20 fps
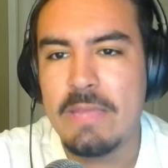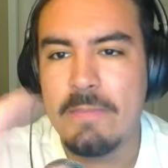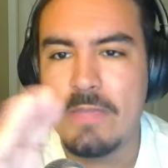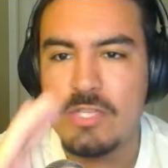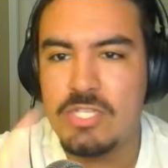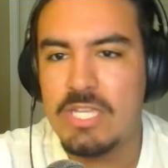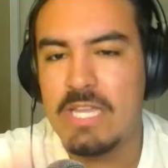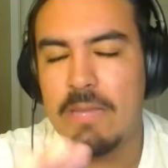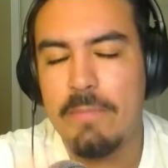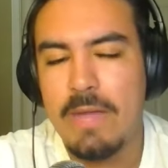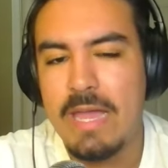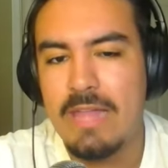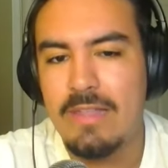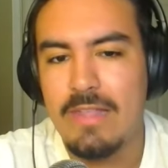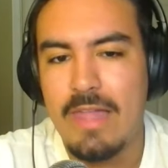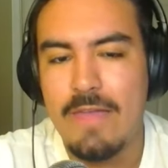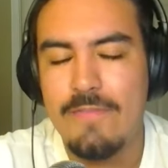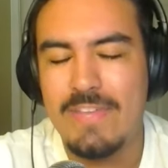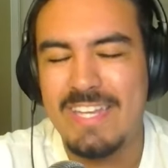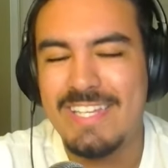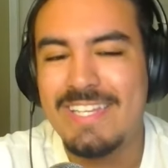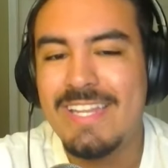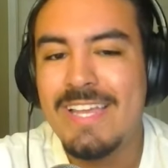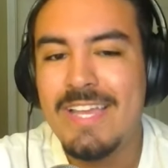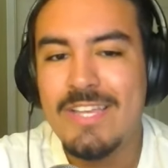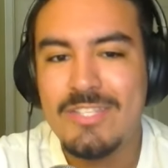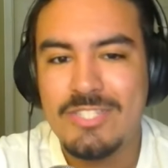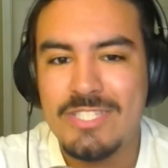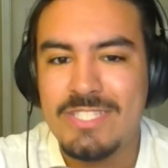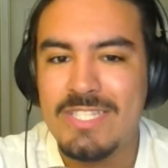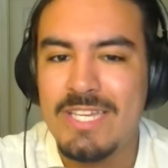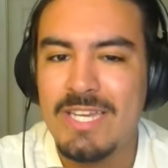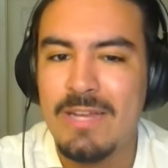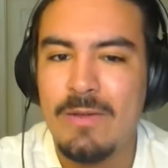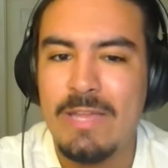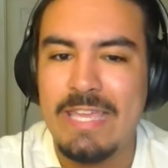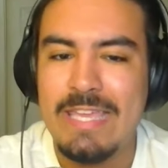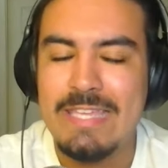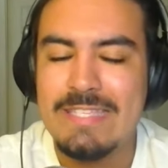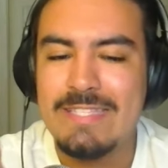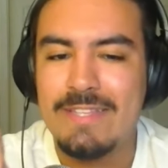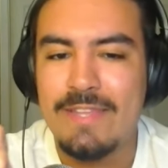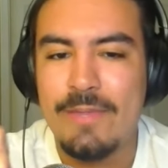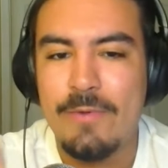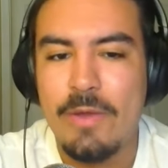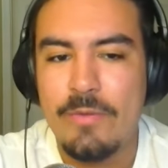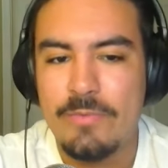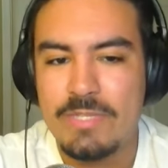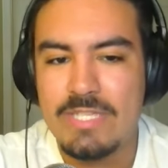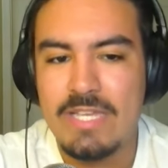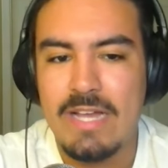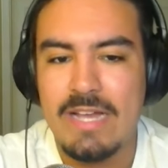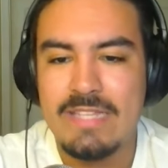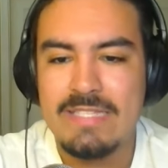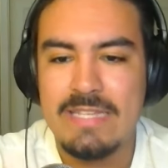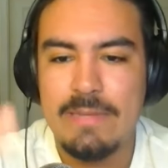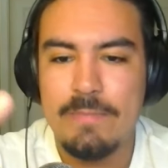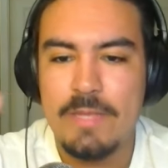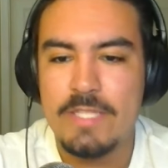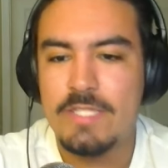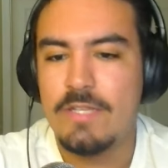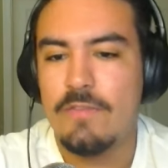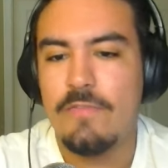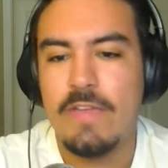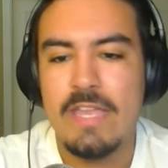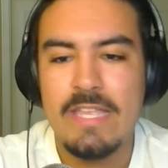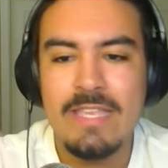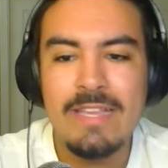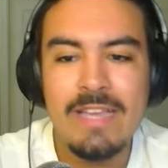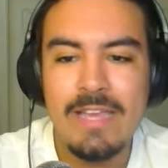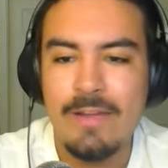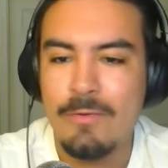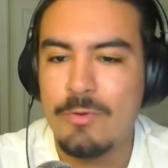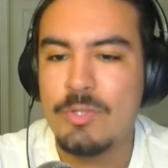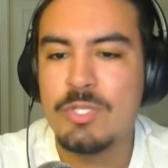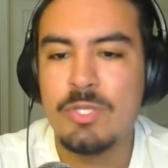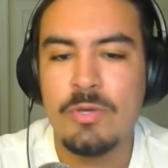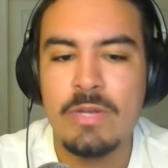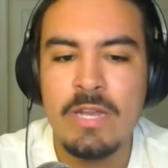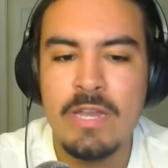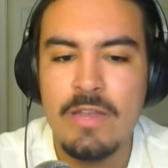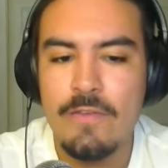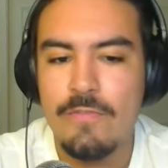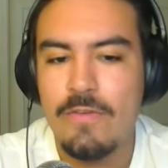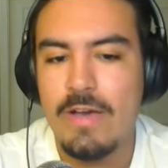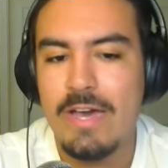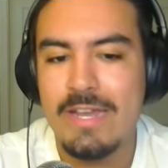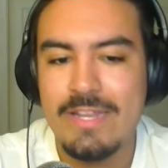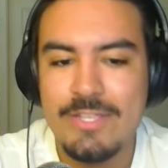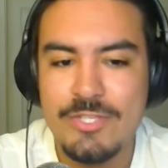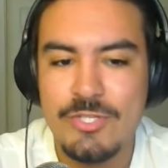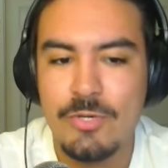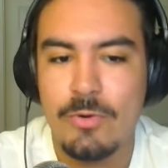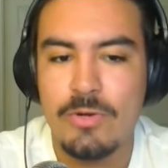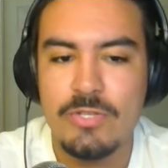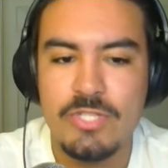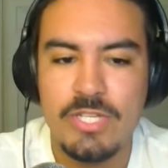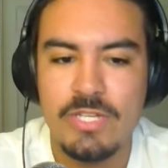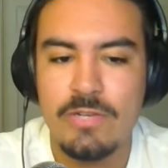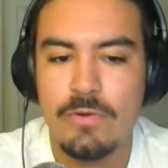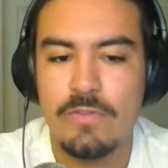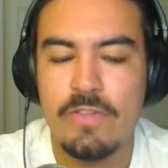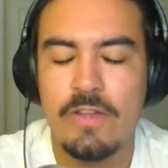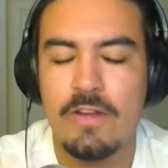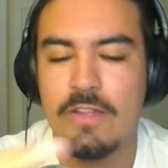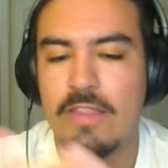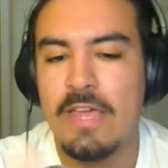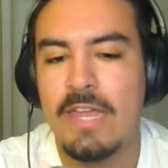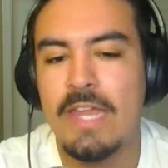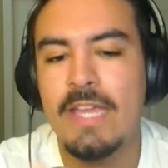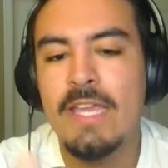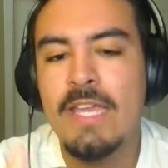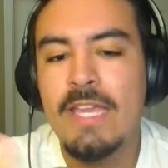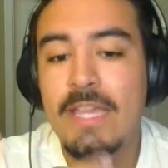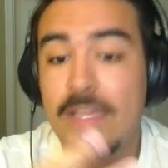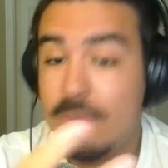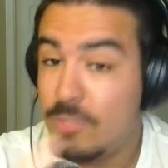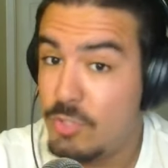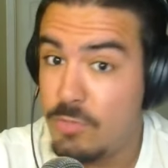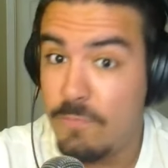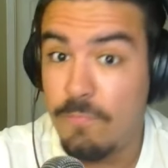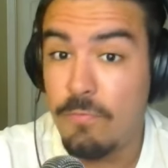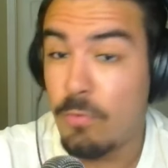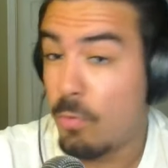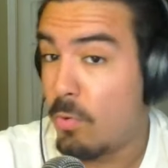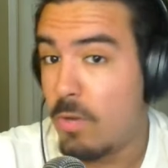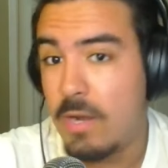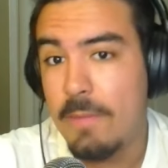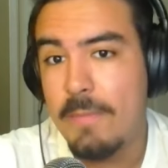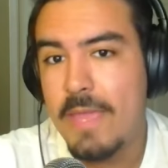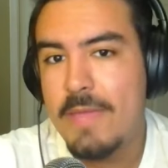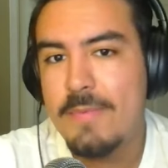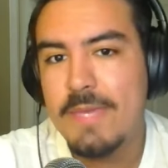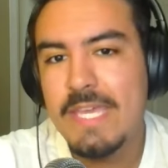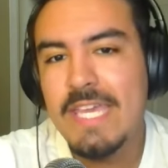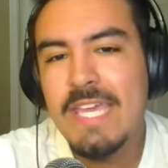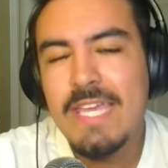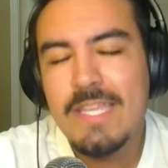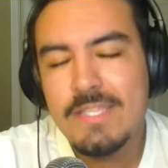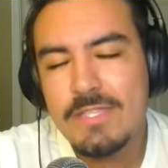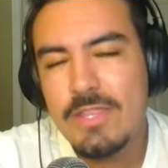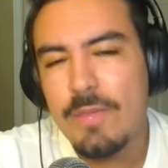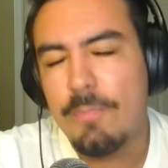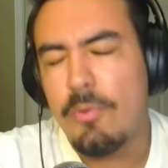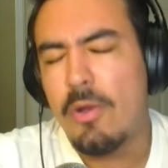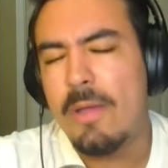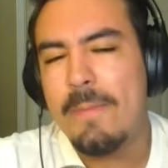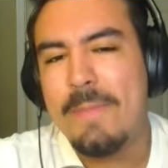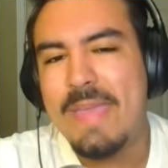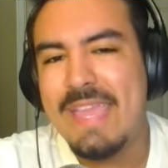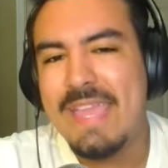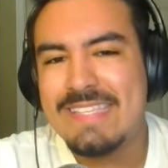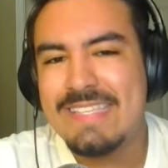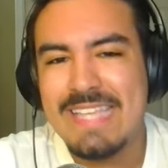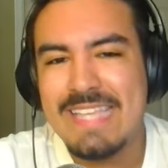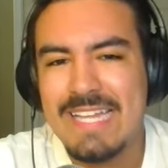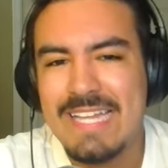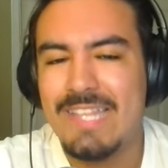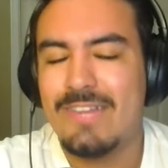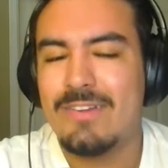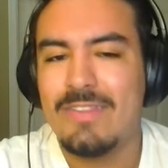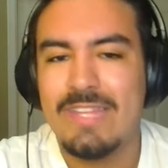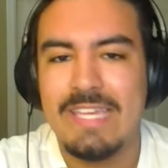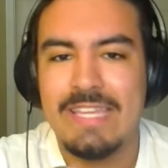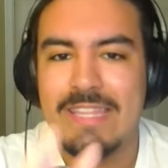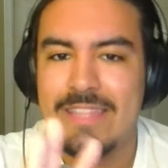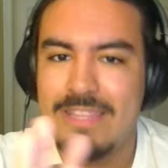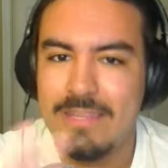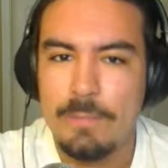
Michigan by 11, she's going to easily win Wisconsin, Pennsylvania, Arizona, Nevada, Georgia, North Carolina, Florida, maybe. So the point being is that clearly the